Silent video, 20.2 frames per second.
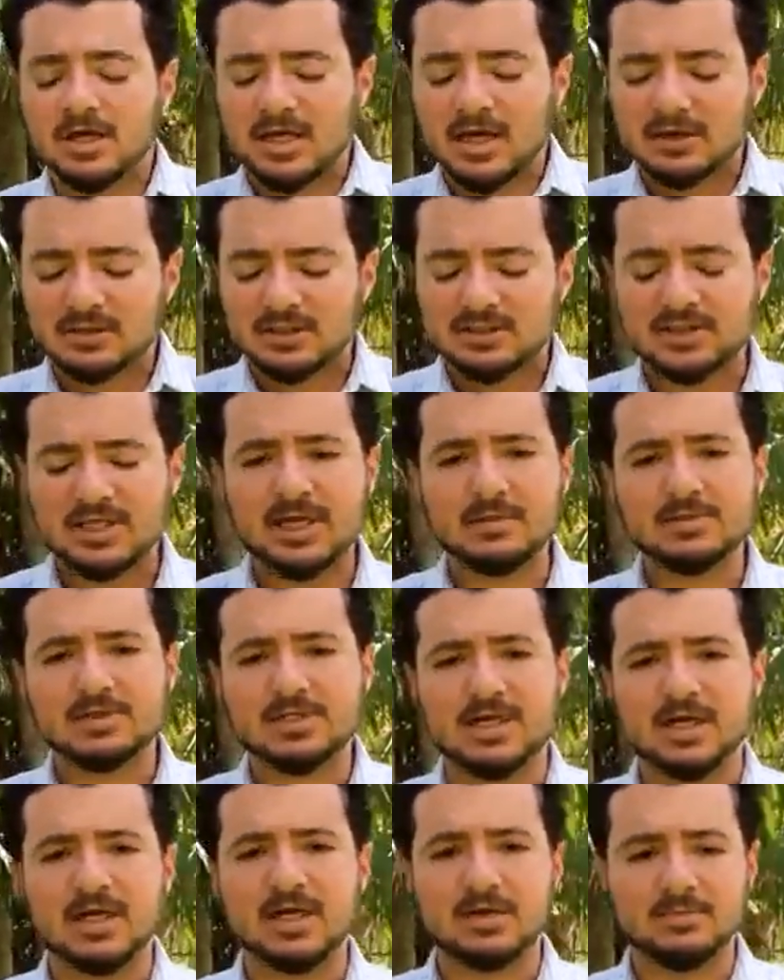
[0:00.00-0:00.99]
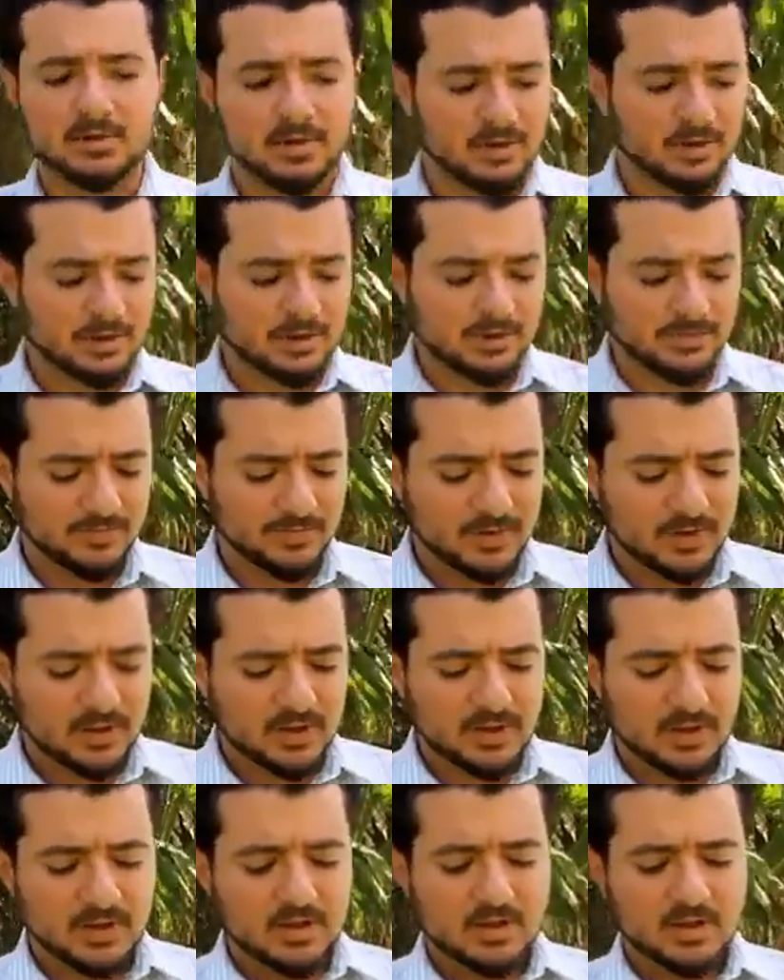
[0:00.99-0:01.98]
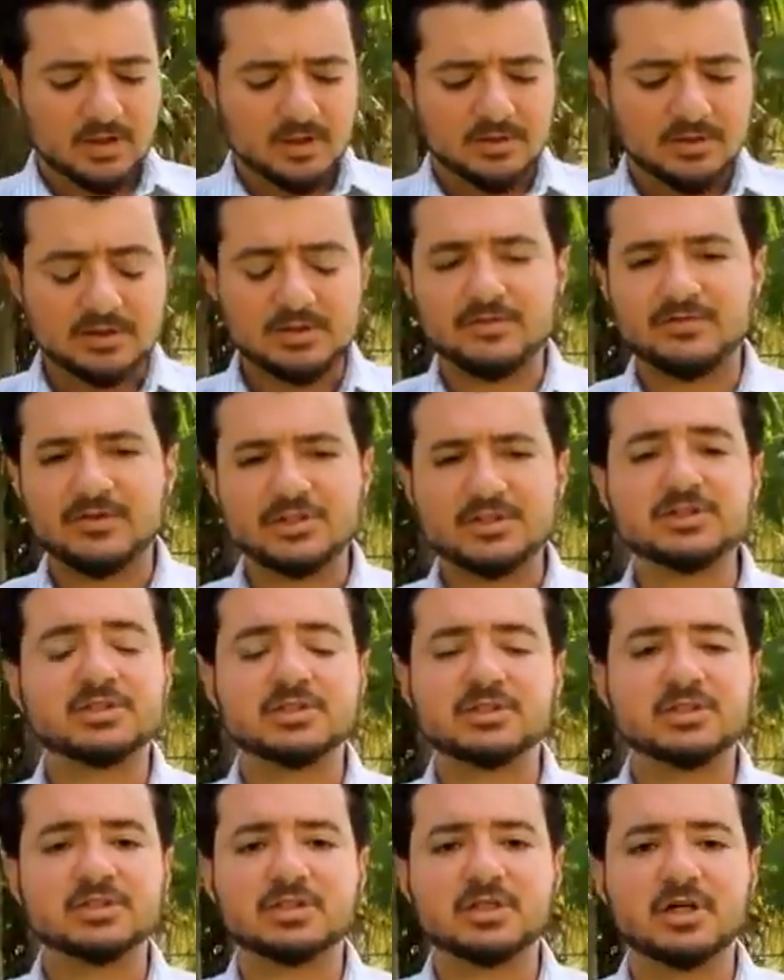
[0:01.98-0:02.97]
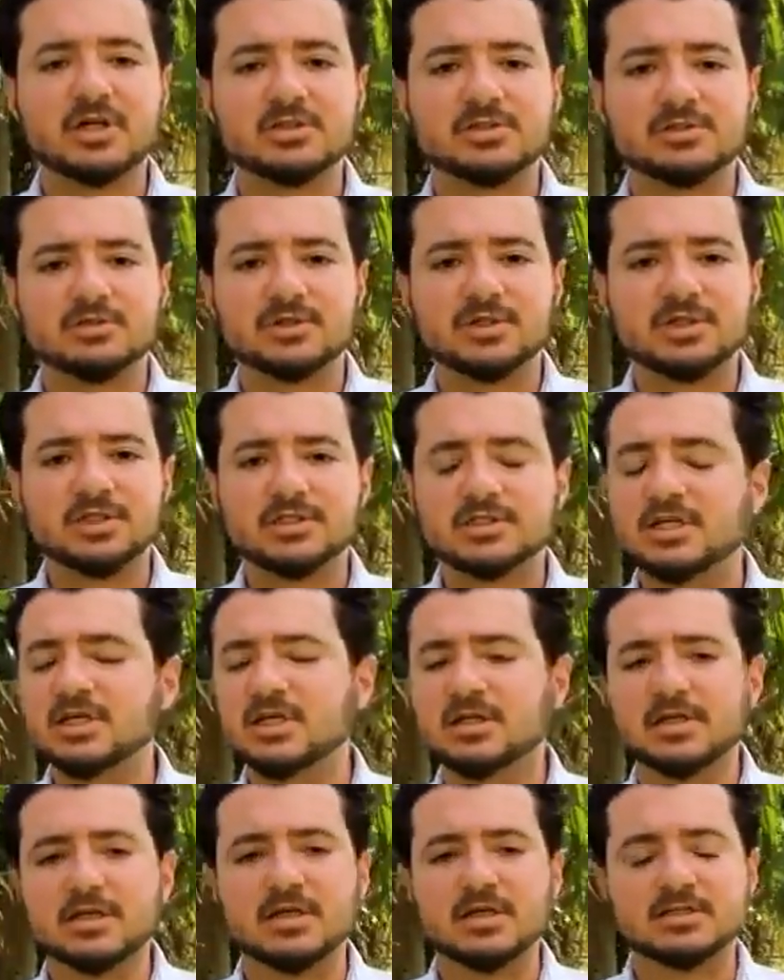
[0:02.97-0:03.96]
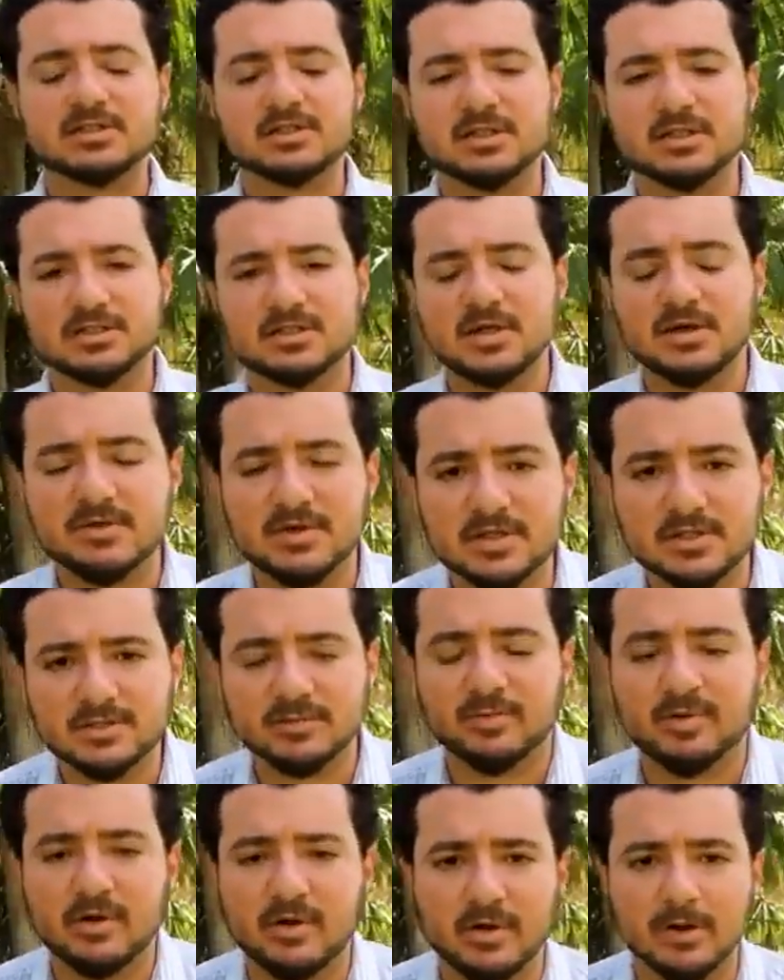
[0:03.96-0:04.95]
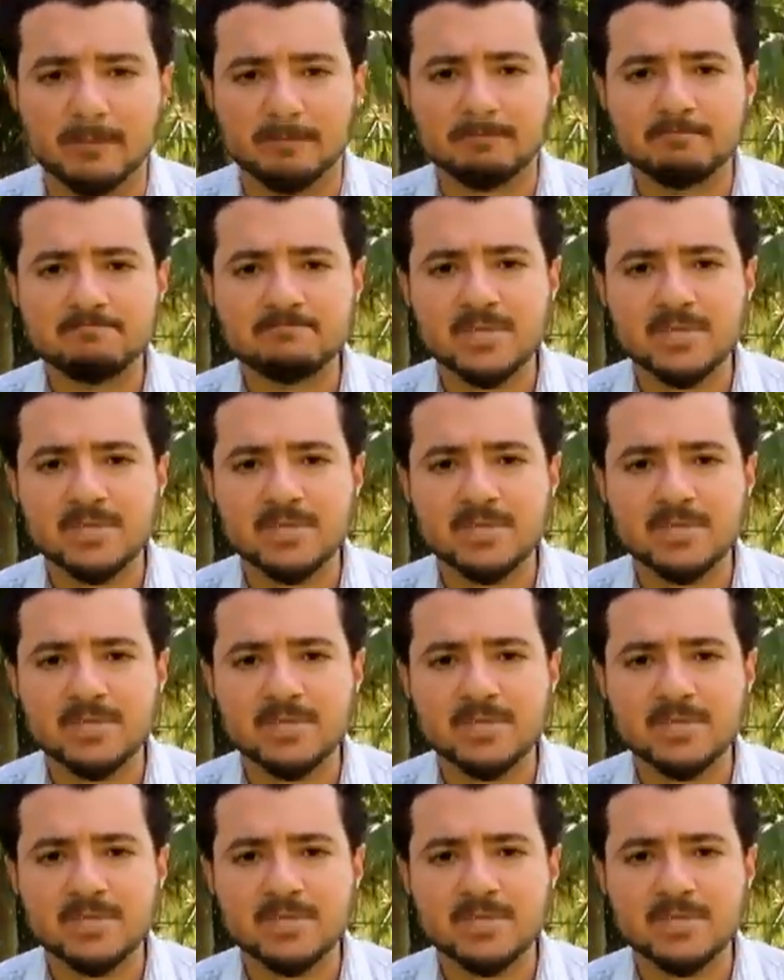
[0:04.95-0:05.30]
Now, at the same time, look, the divisions in this country is killing us and it's tearing us apart.